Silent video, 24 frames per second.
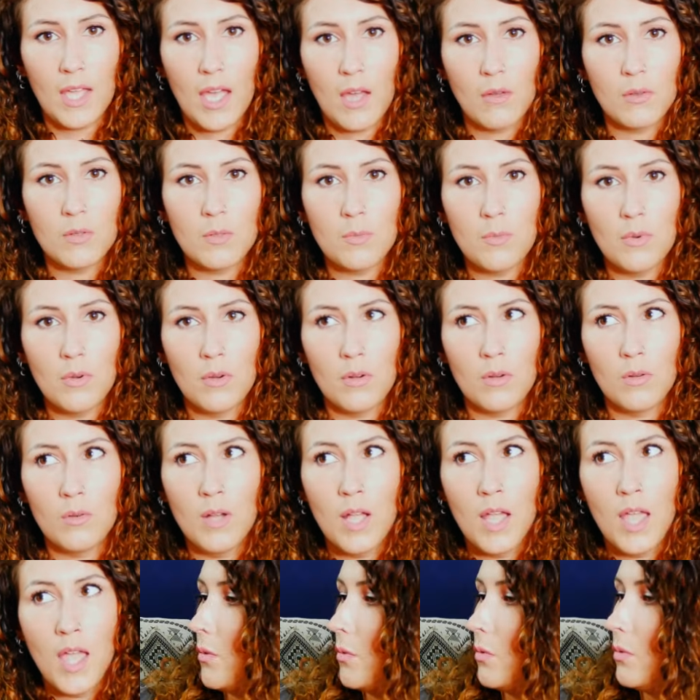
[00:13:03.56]

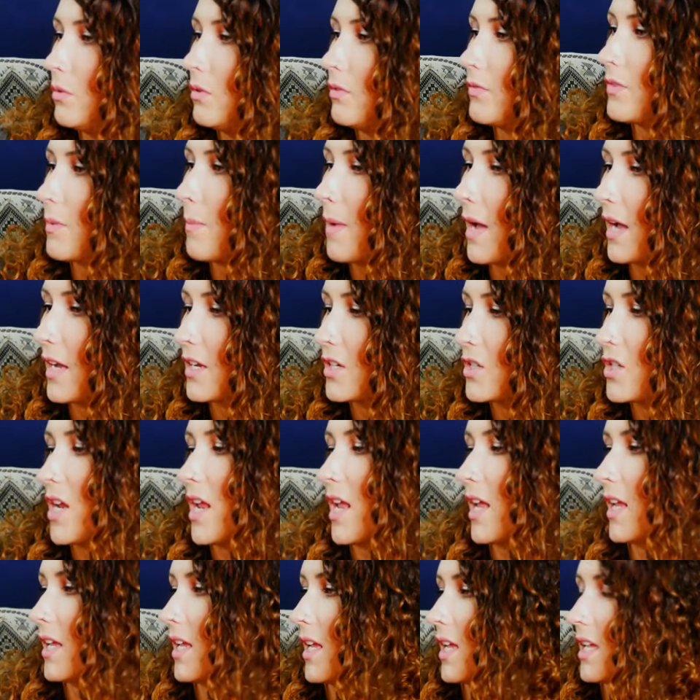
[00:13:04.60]
accountable. All of the
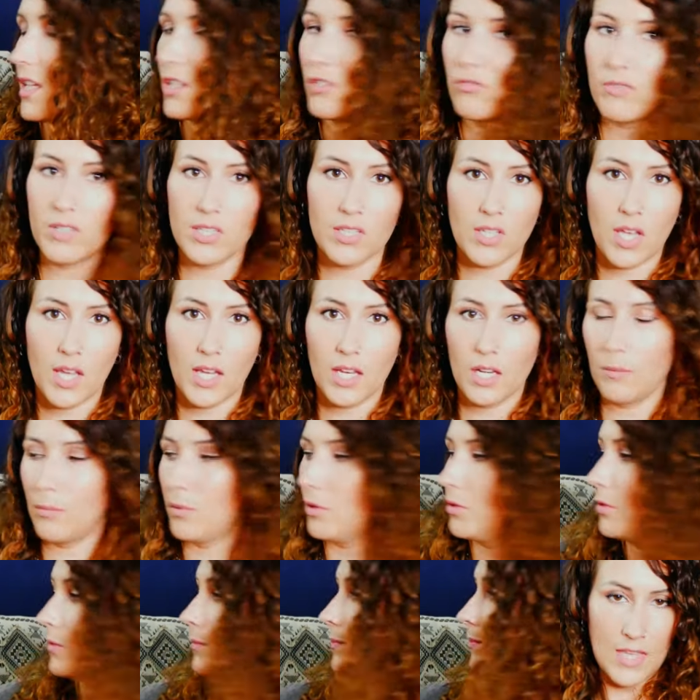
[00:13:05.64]
packaging is
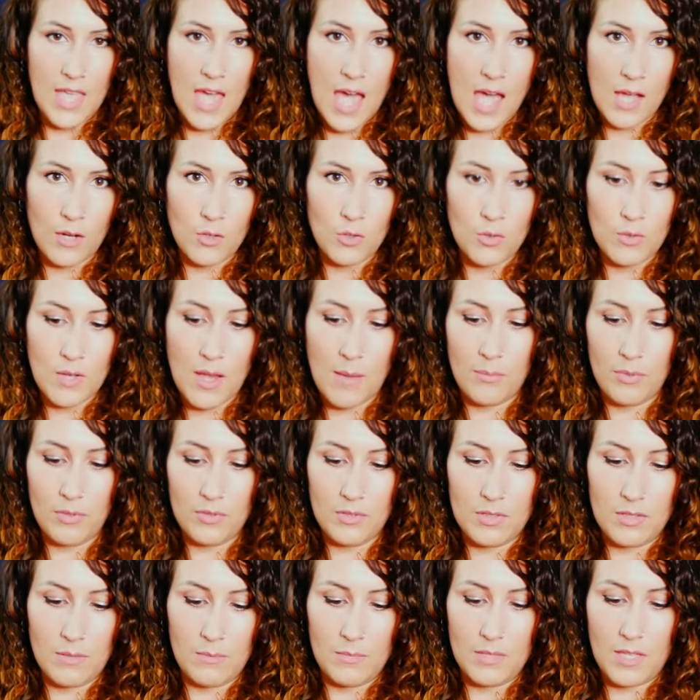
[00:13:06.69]
recyclable. The actual
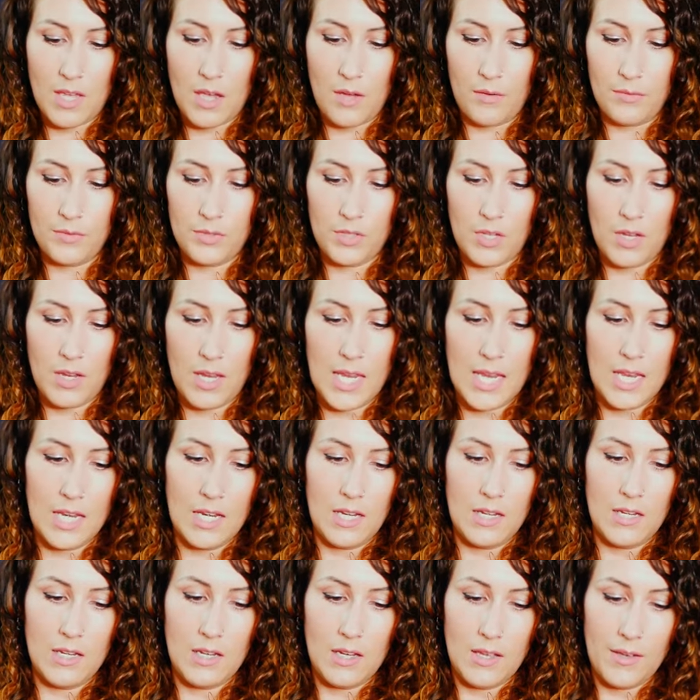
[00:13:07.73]
tampons themselves are
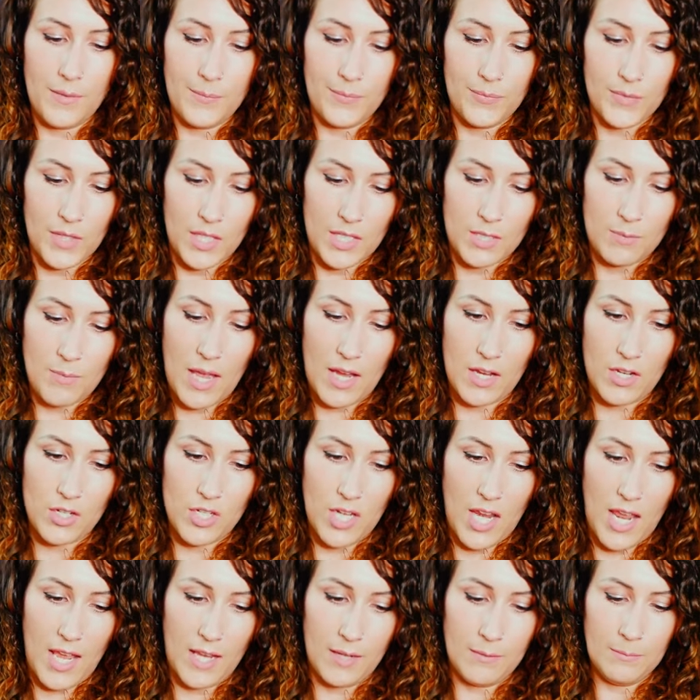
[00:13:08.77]
in this
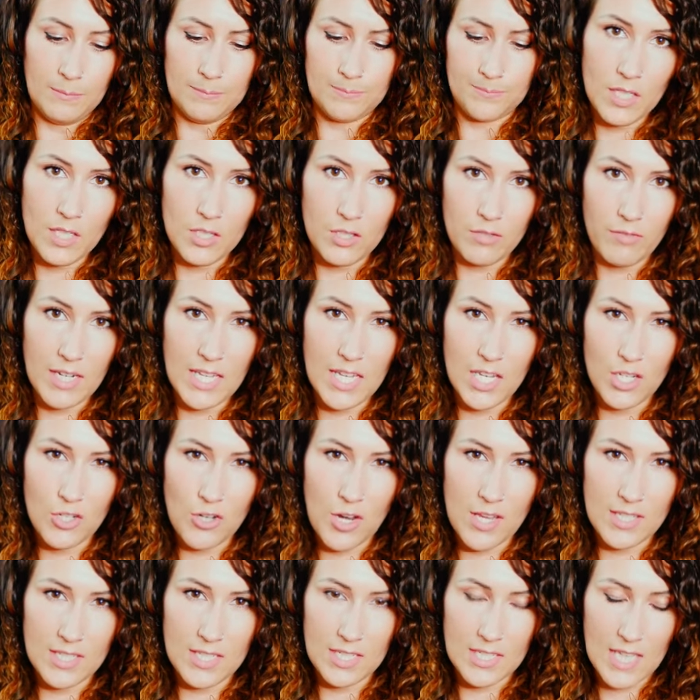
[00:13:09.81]
packaging. It's a really
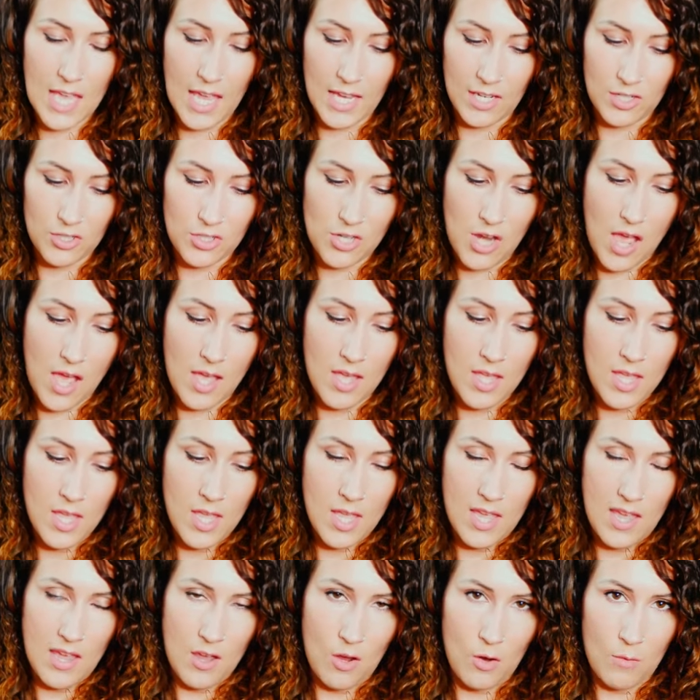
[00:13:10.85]
interesting texture.
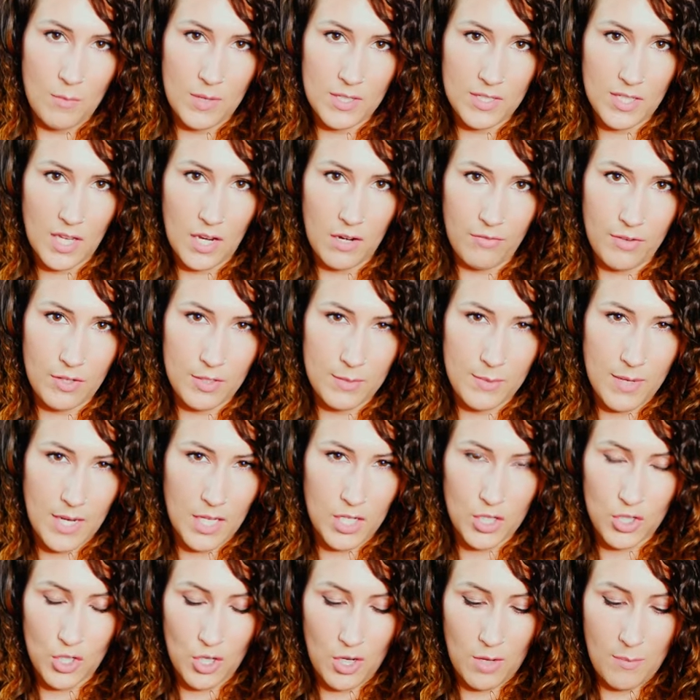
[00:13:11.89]
It almost kind of feels a bit
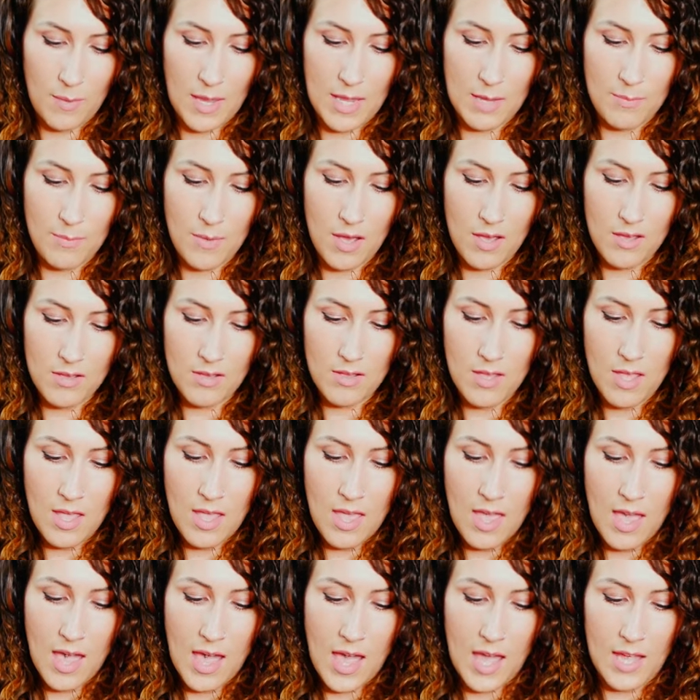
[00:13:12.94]
like sugar paper.
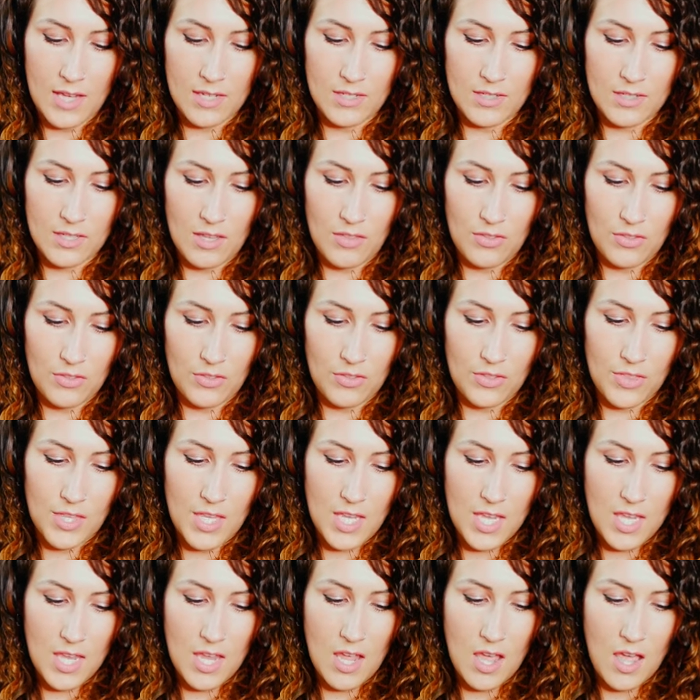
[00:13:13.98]
And
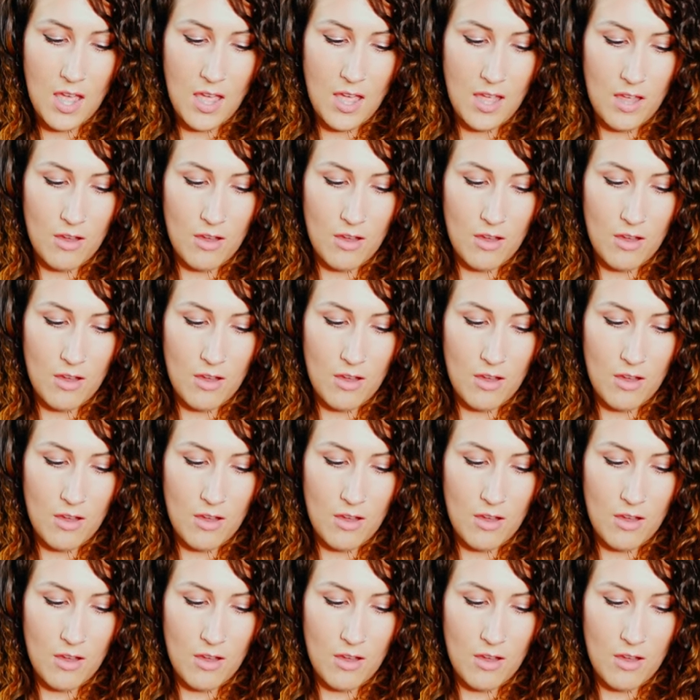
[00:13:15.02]
the